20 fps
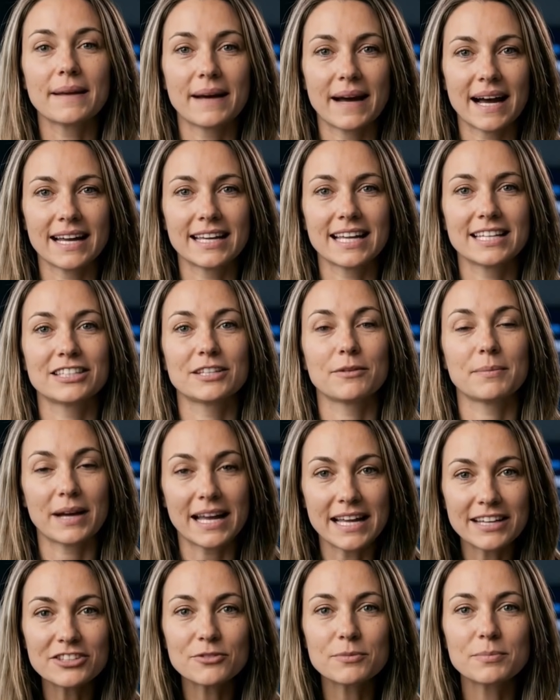and
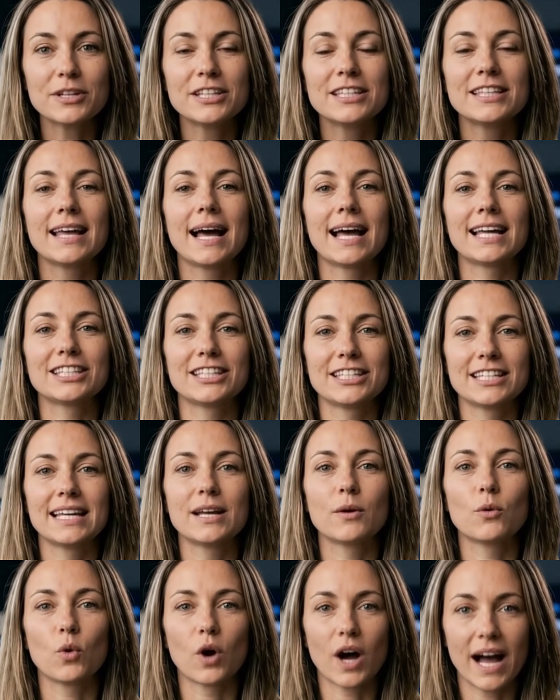explains precisely
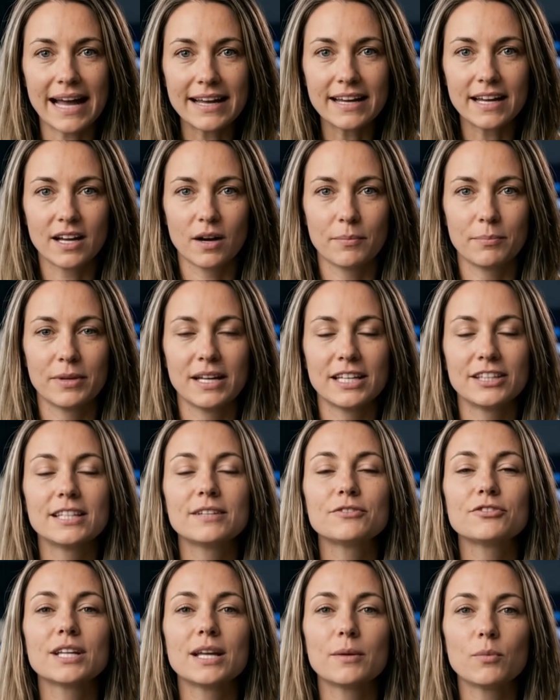why the competing
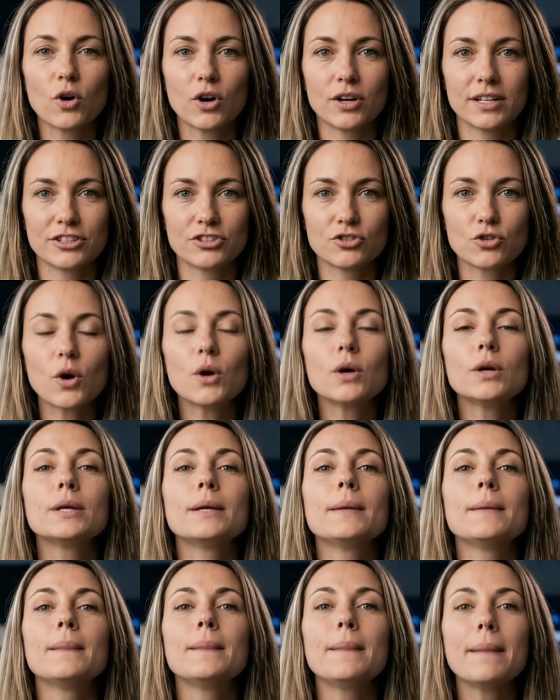framework is wrong,
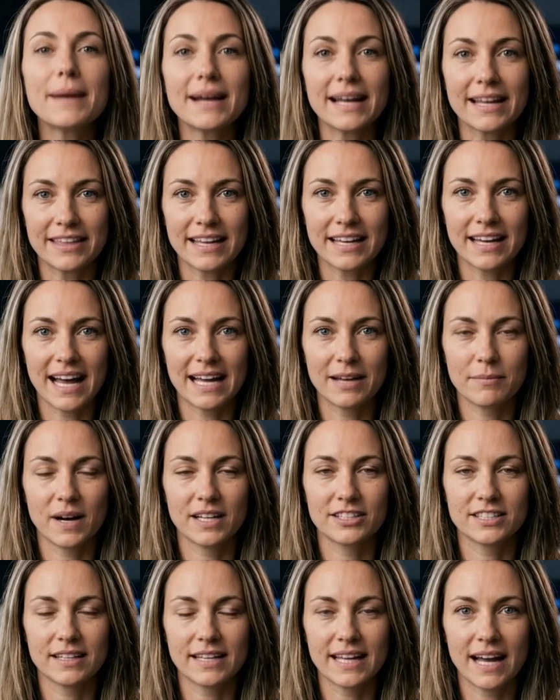hit the like
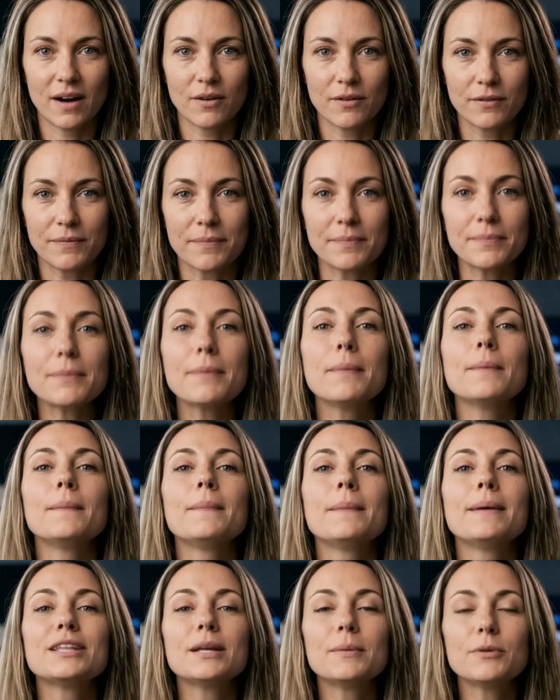button now.
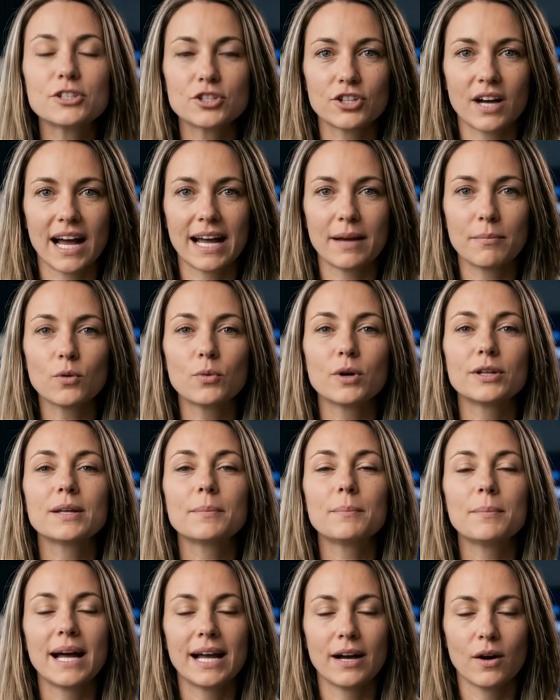Subscribe with the
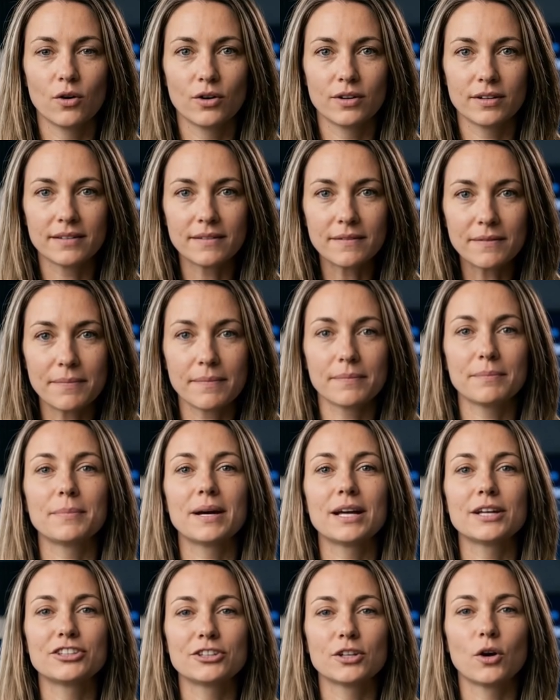bell on,
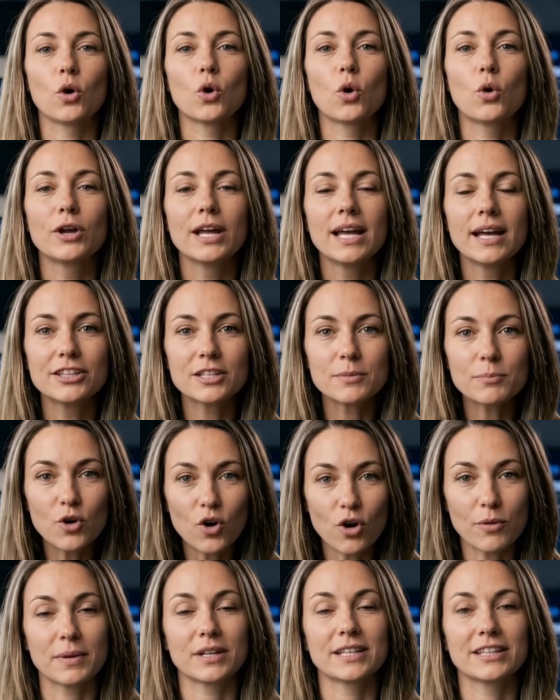because the Odell
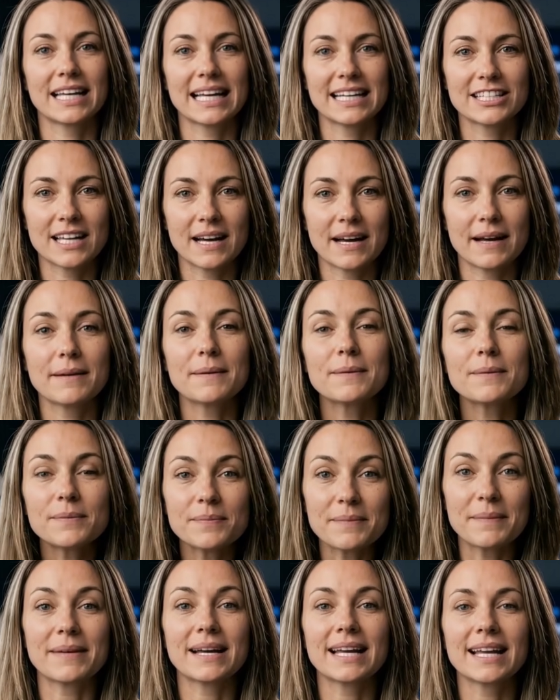deployment data,
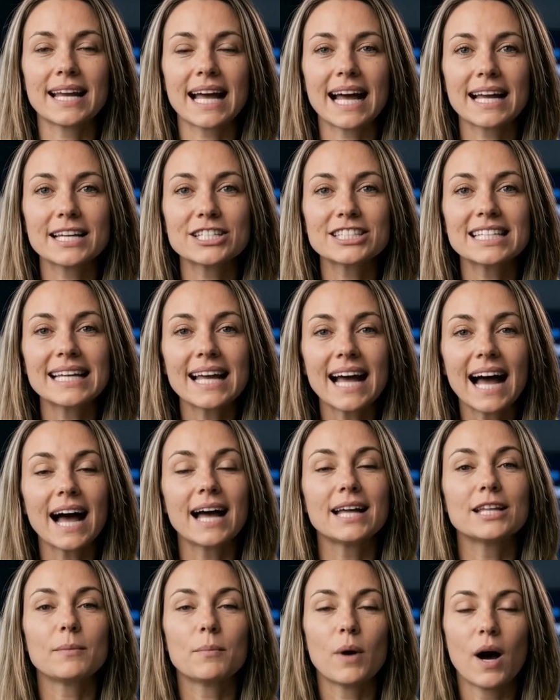the Clarity
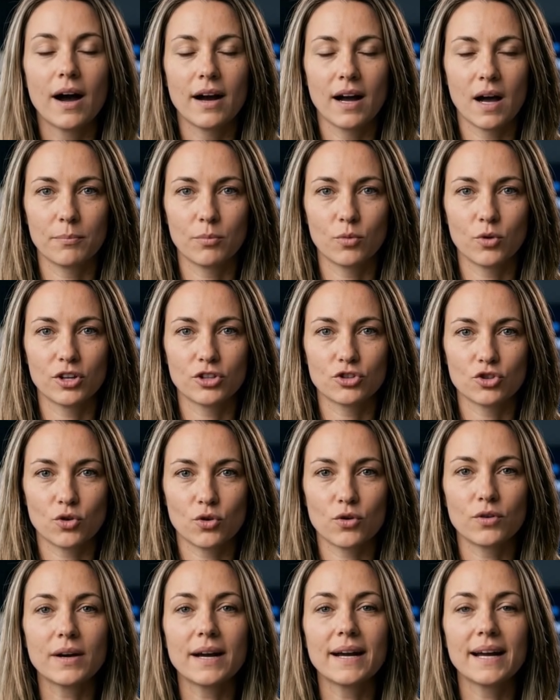Act markup
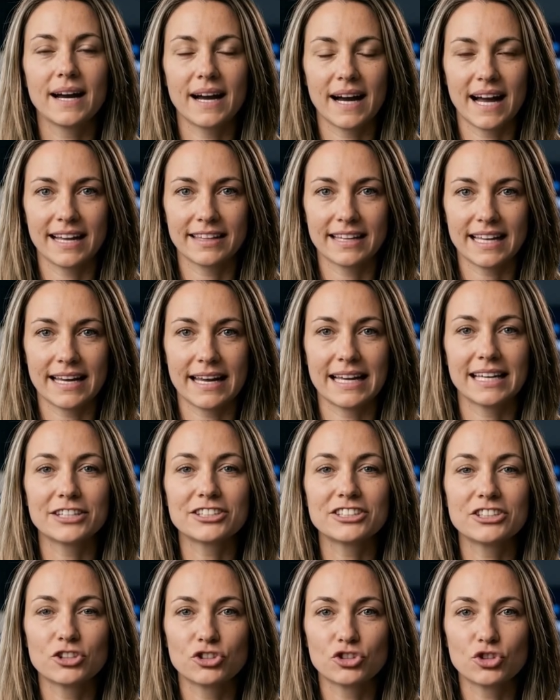window, and the
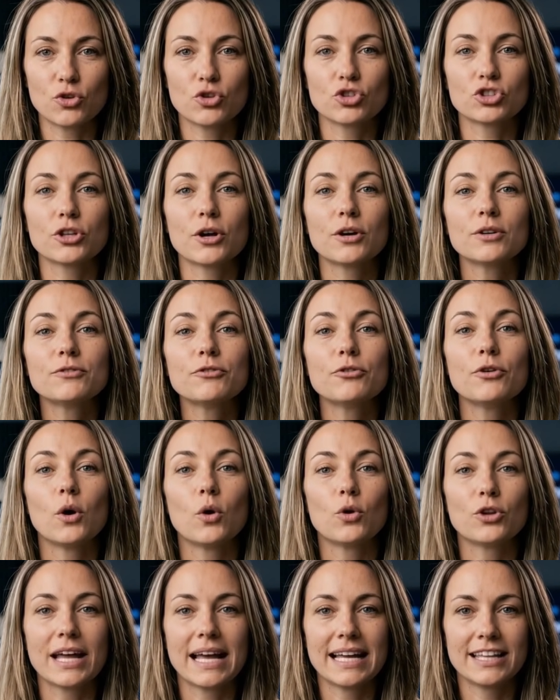institutional
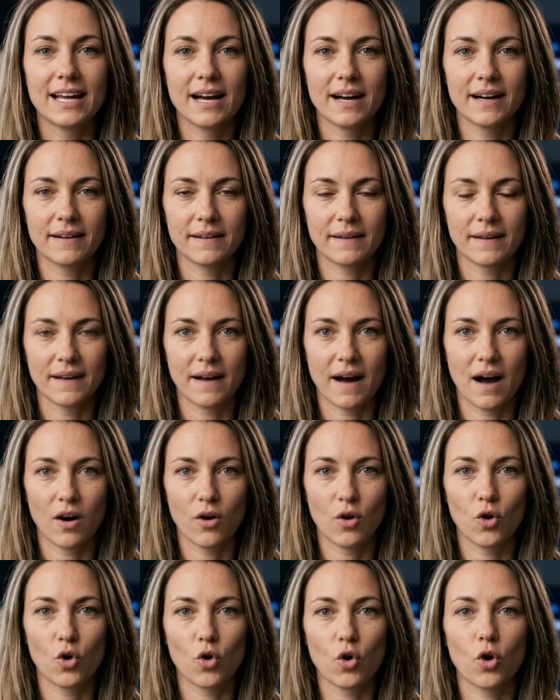flow data are
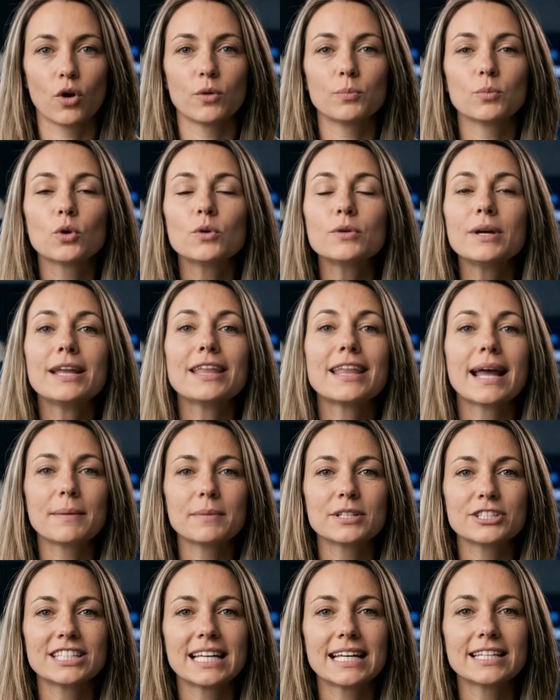all moving
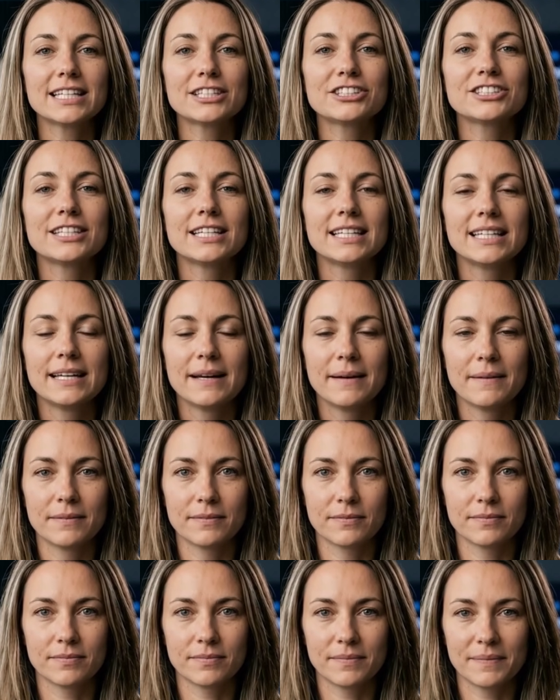simultaneously.
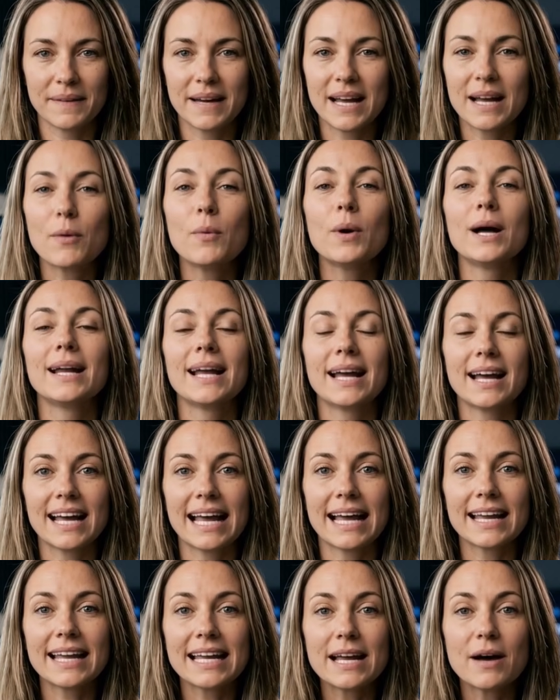And when
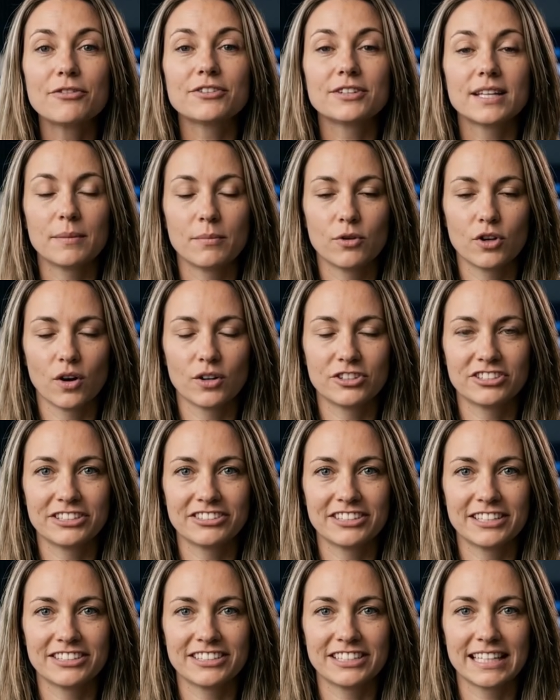any of them crosses
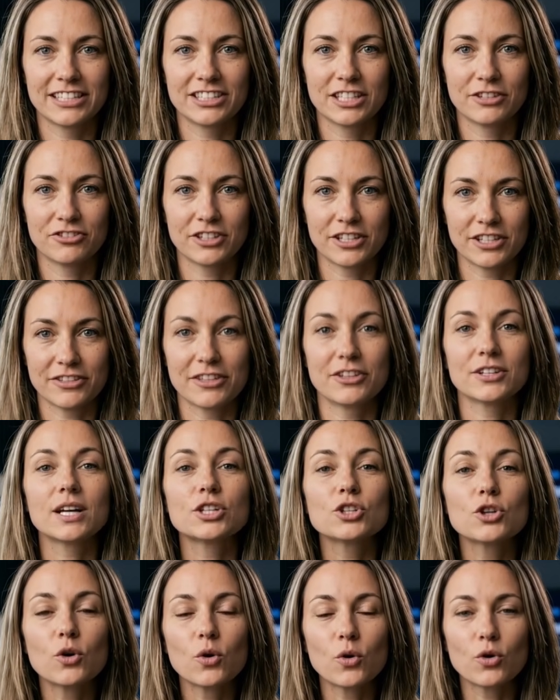a significant
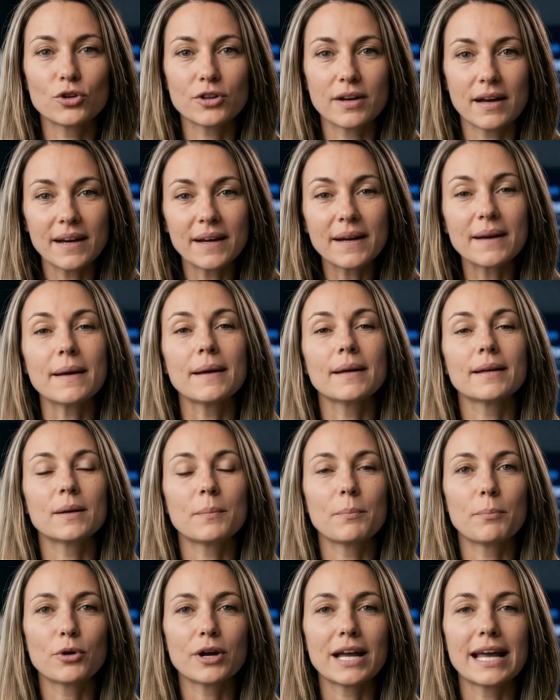threshold, the
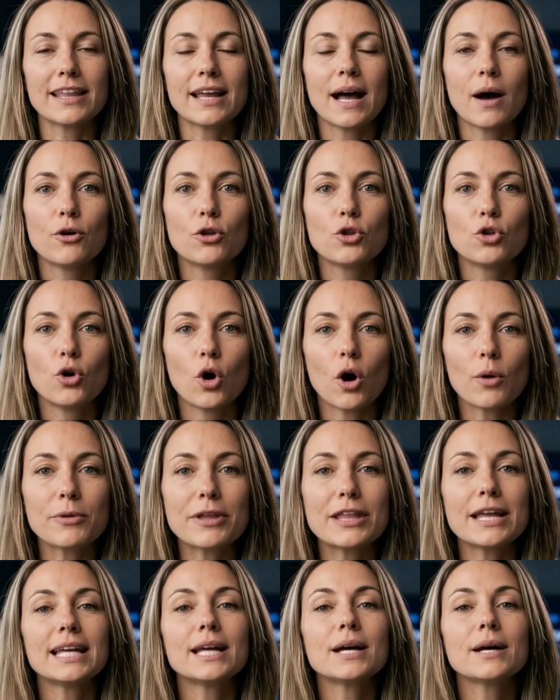breakdown
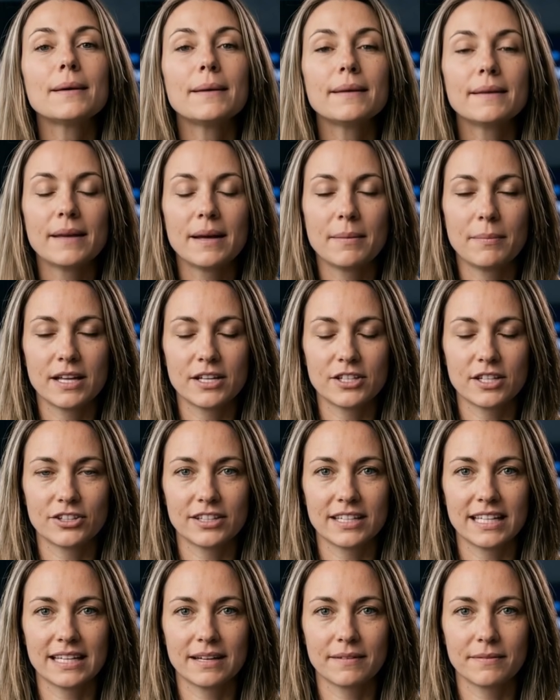drops here
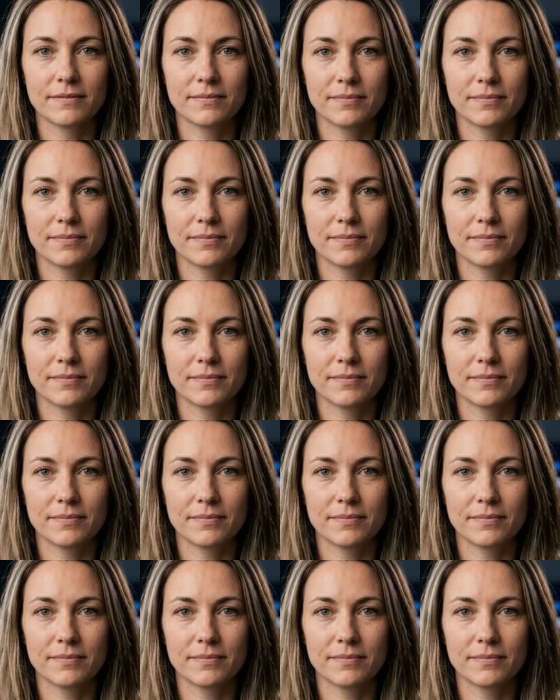immediately.